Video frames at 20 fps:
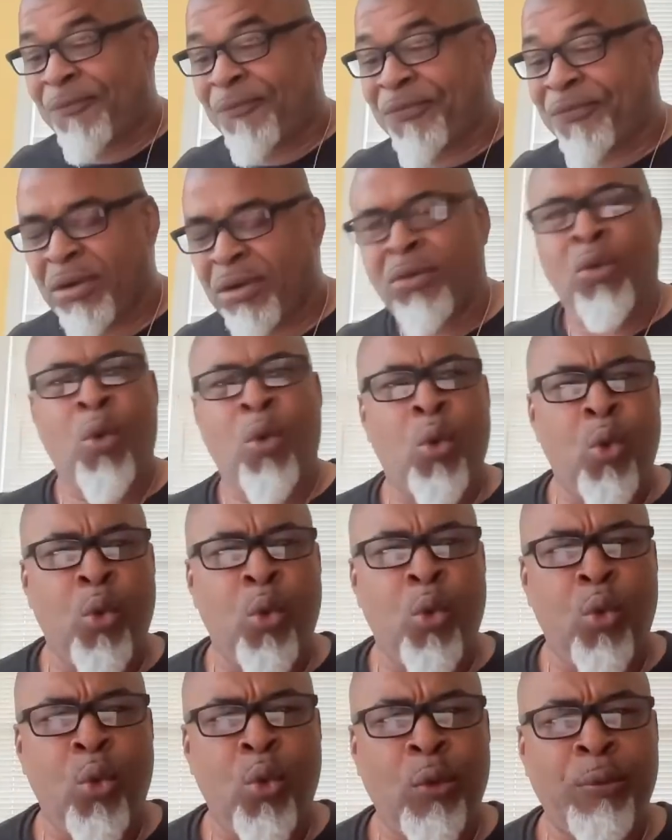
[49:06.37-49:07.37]
I'm a fin.
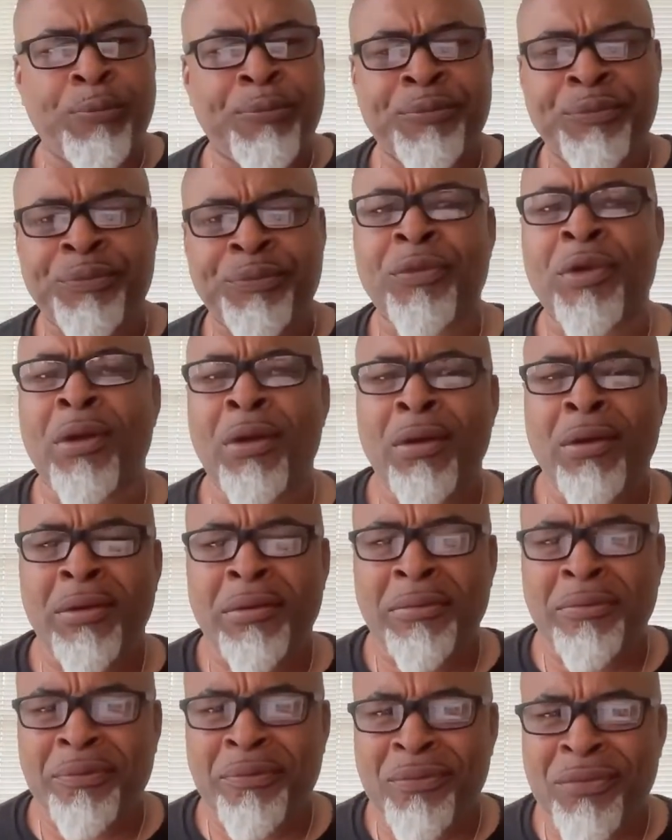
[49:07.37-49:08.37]
Ooh.
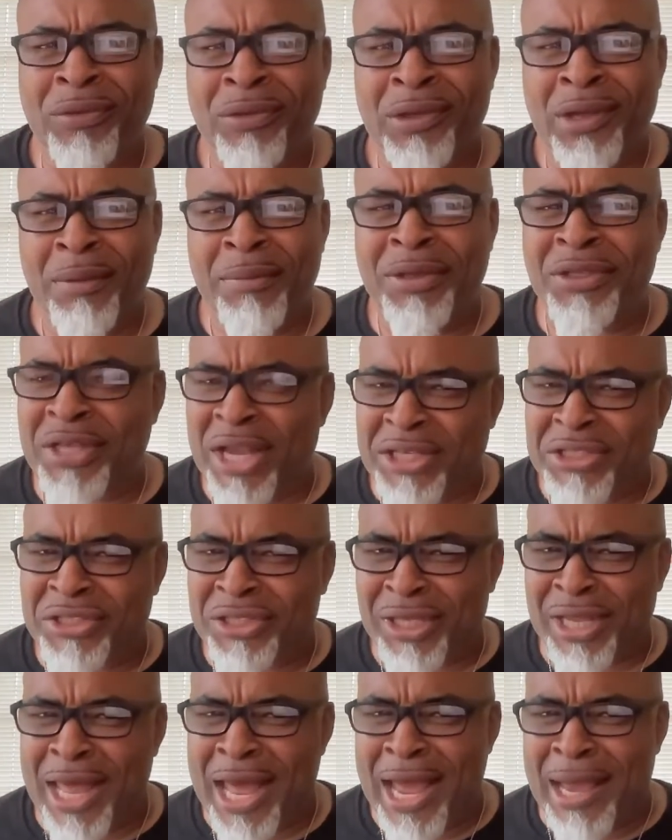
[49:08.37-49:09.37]
Let me
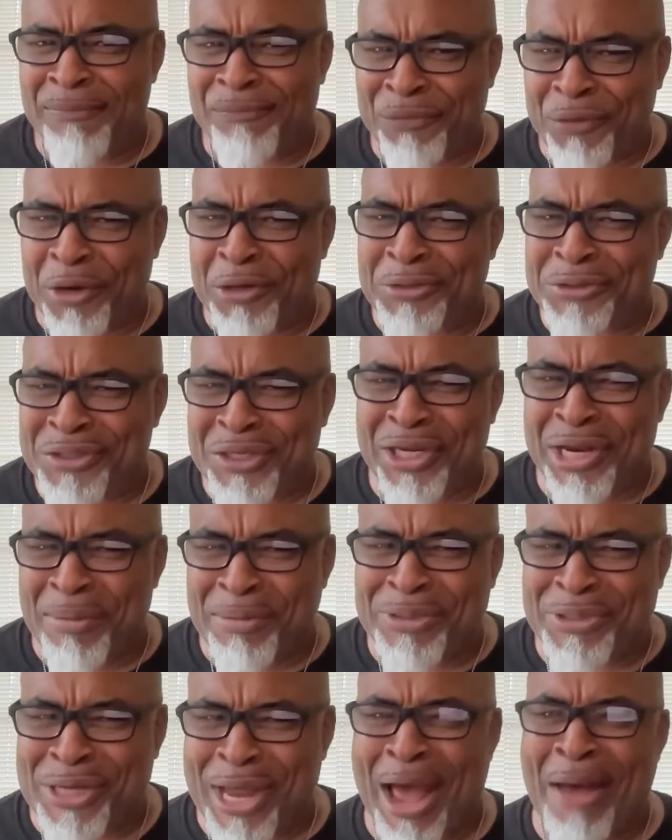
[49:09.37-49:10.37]
taste the lime first,
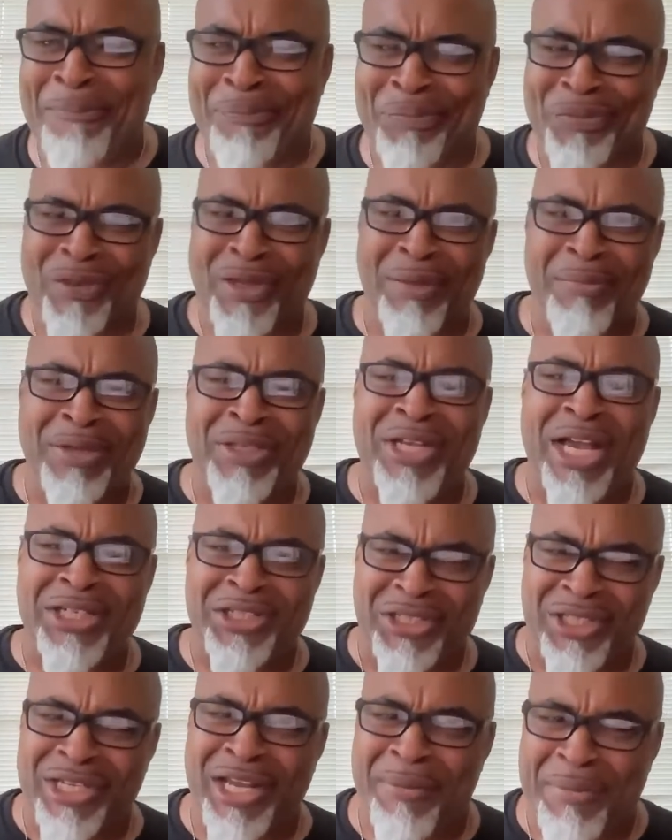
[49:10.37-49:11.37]
then I'm gonna stop. Let me
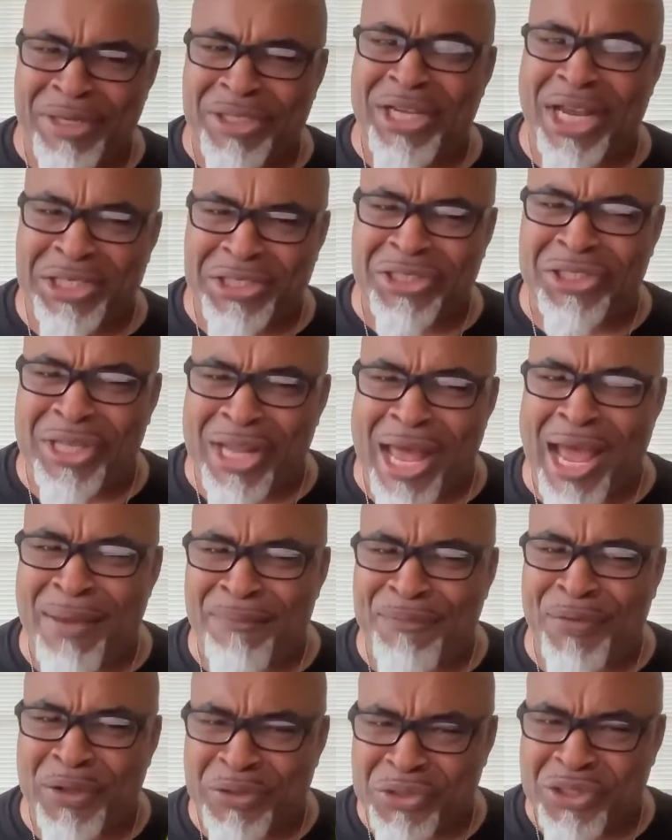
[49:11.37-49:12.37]
taste. Let me taste the
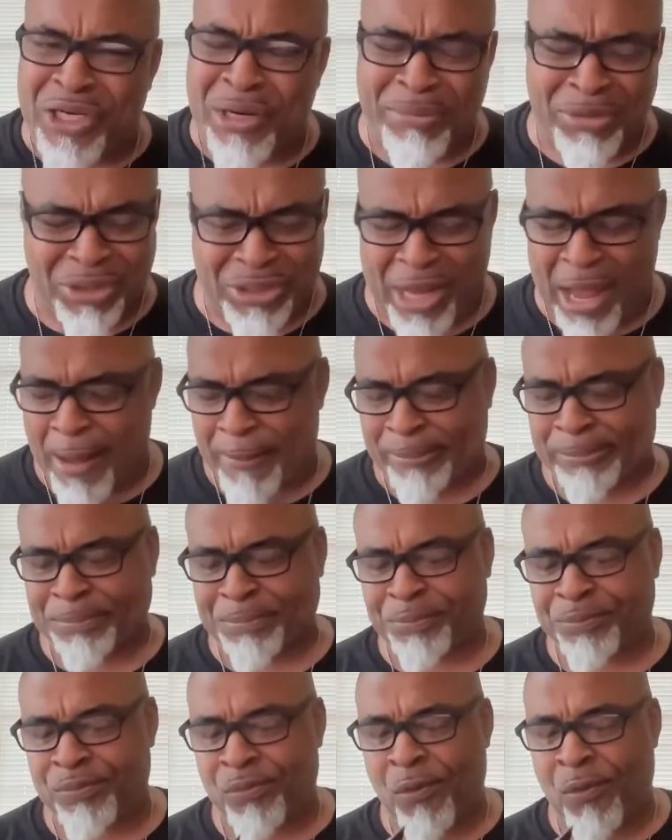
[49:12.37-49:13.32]
lime first, then I'm gonna stop.